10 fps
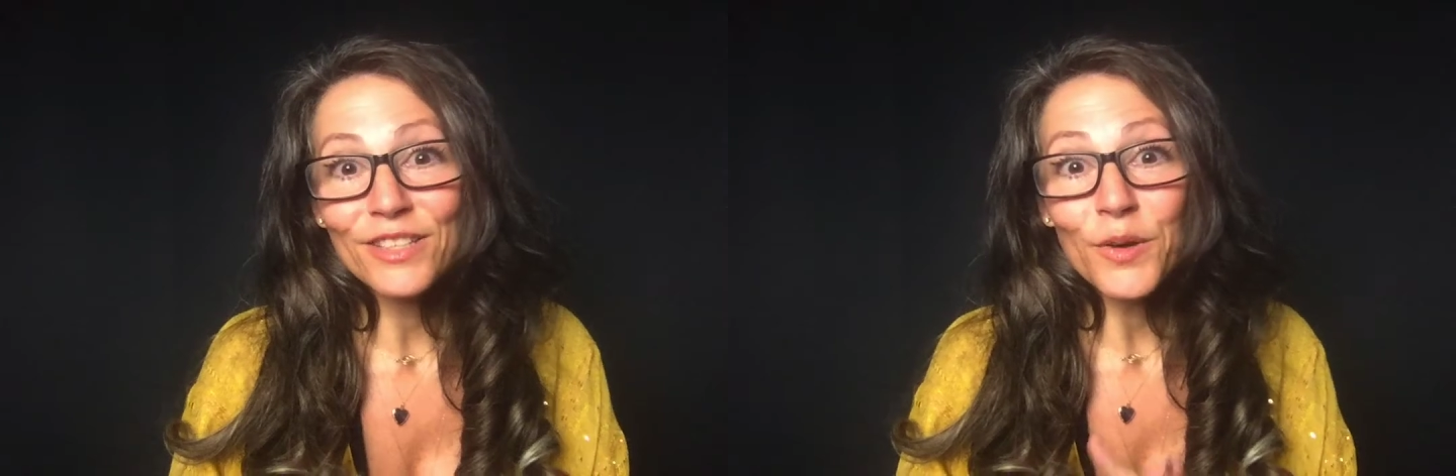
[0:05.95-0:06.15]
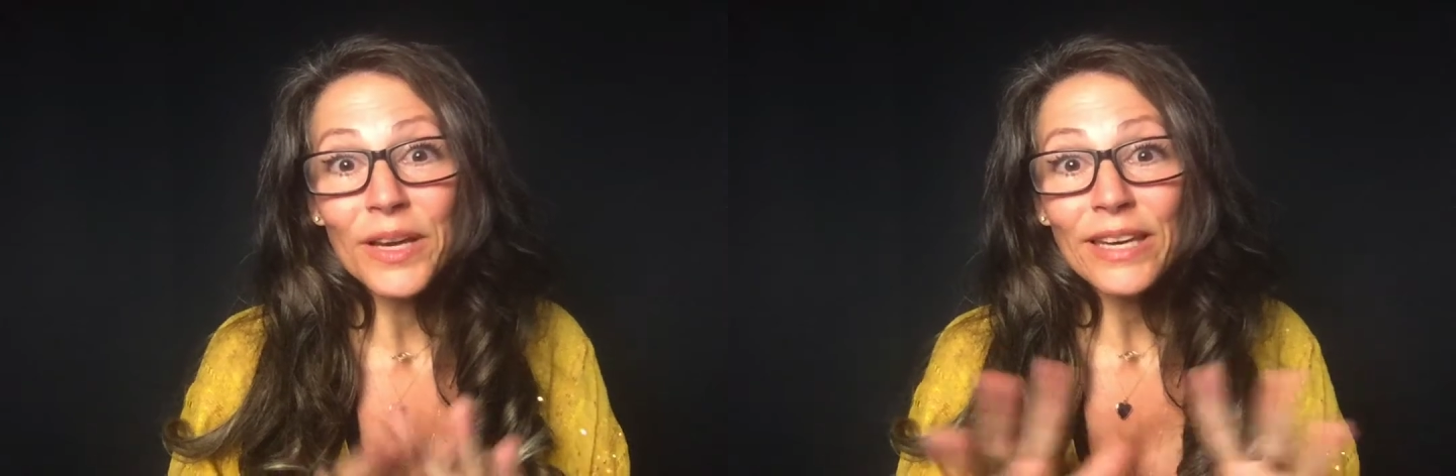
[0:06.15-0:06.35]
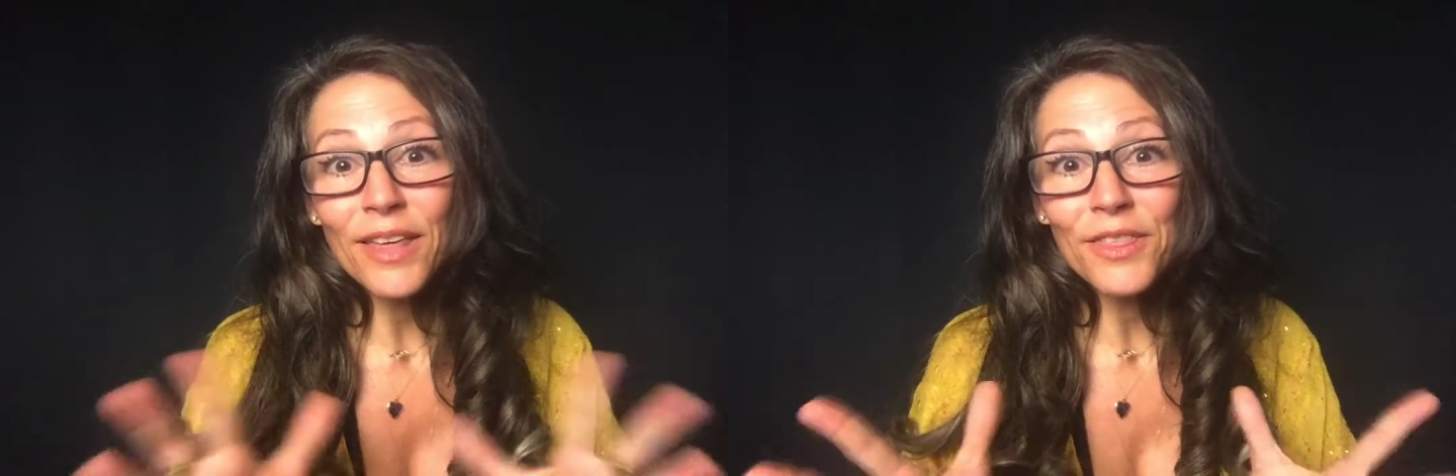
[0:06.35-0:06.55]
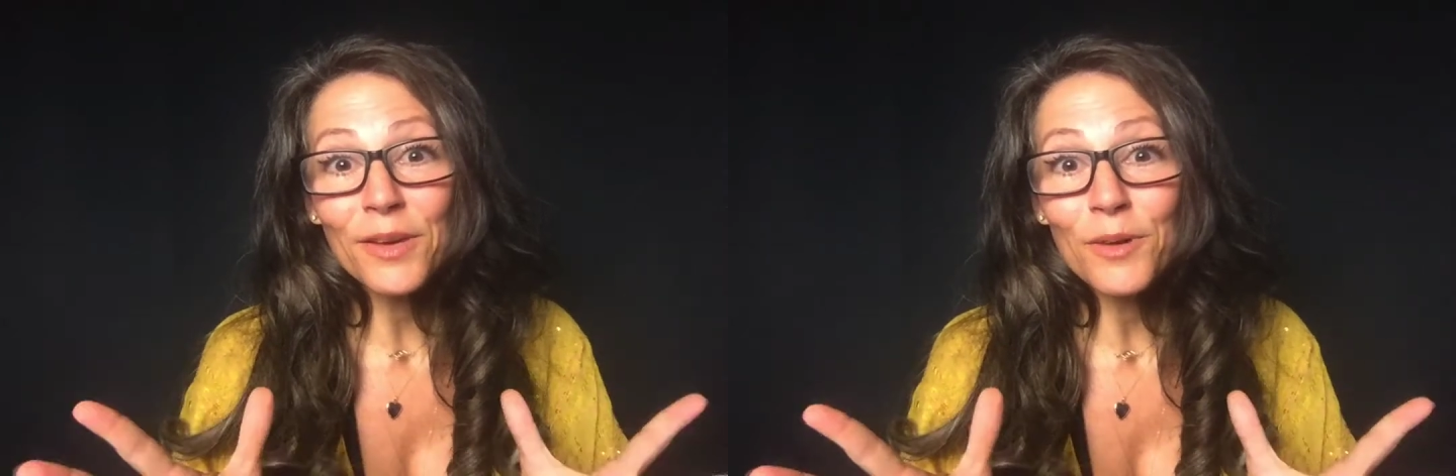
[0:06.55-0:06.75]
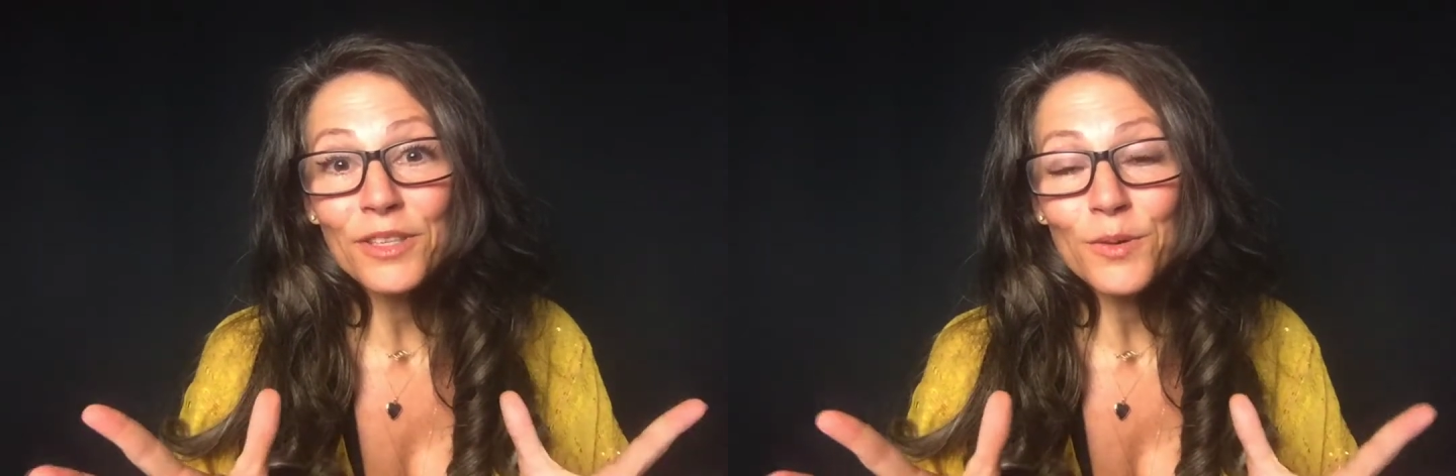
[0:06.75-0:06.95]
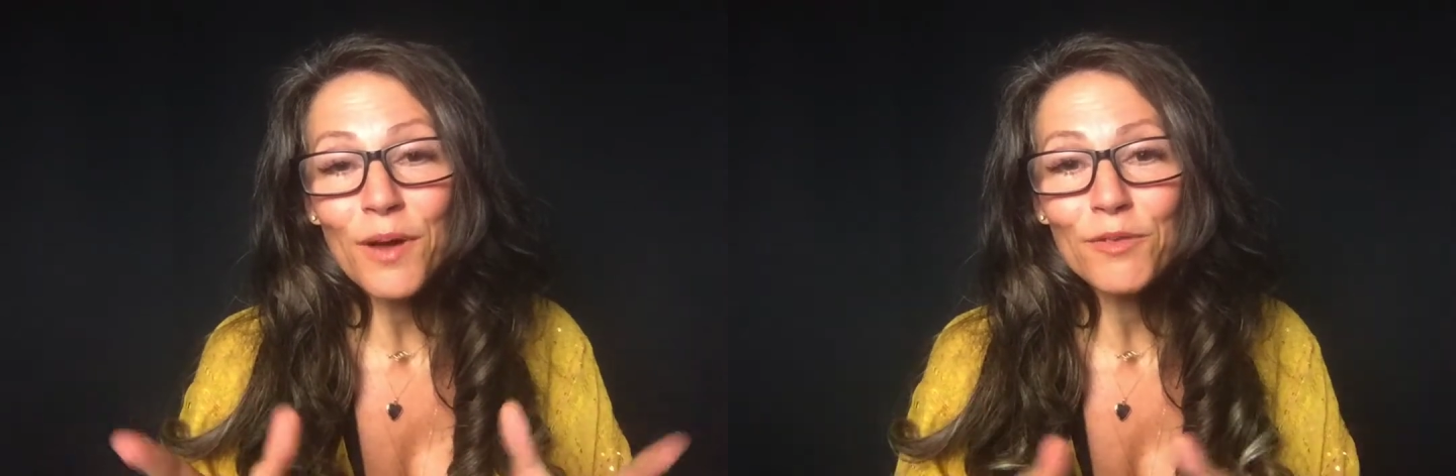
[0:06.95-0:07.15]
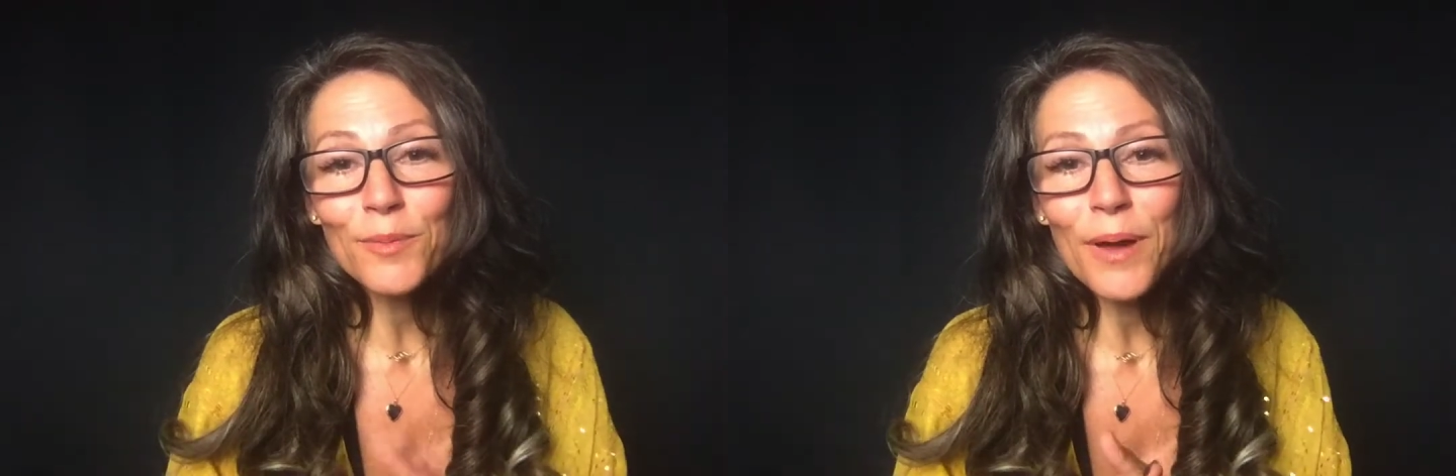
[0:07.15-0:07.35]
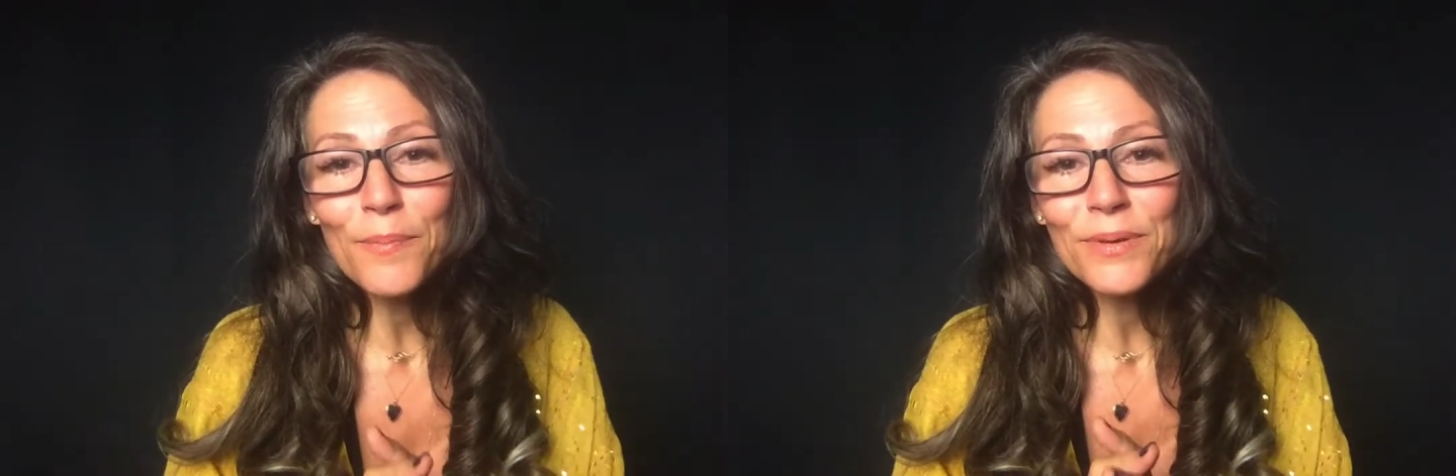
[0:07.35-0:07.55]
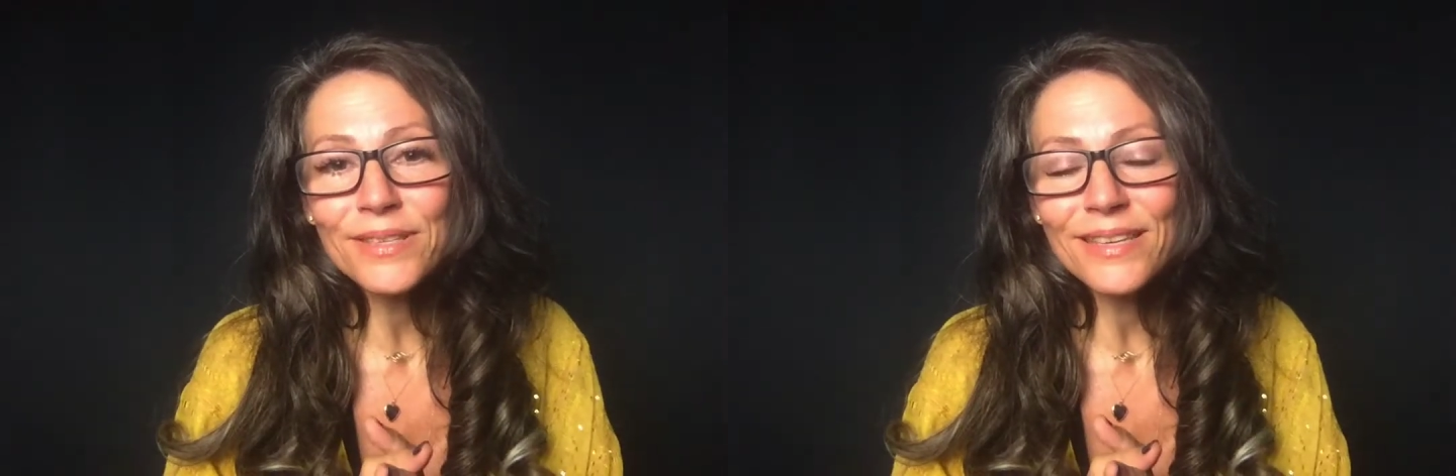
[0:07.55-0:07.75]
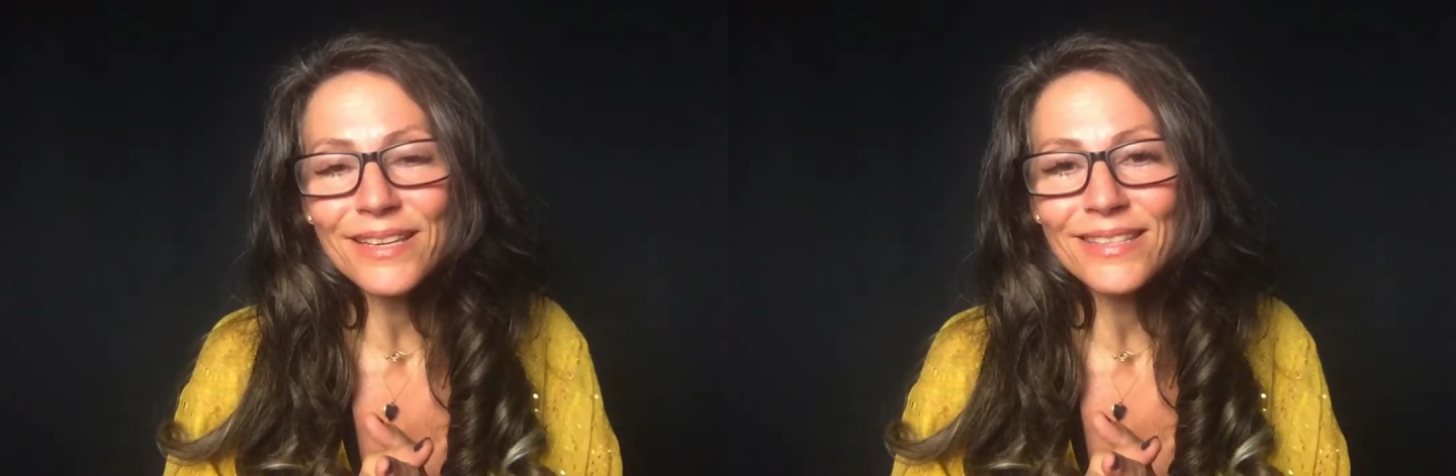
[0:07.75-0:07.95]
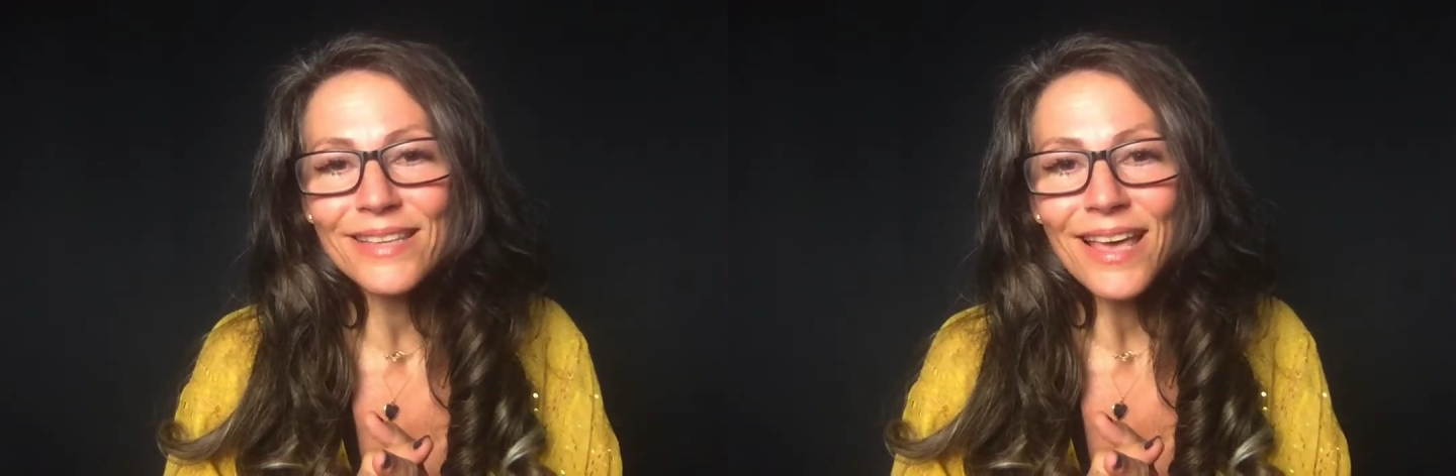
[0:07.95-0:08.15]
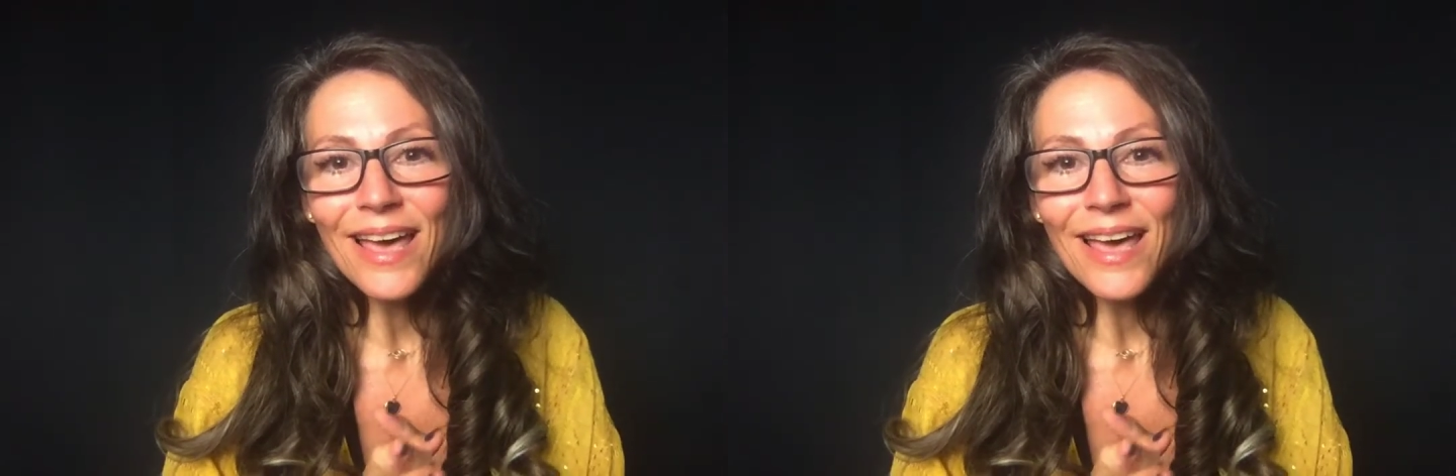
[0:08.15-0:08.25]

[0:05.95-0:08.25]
knowing nothing whatsoever about business.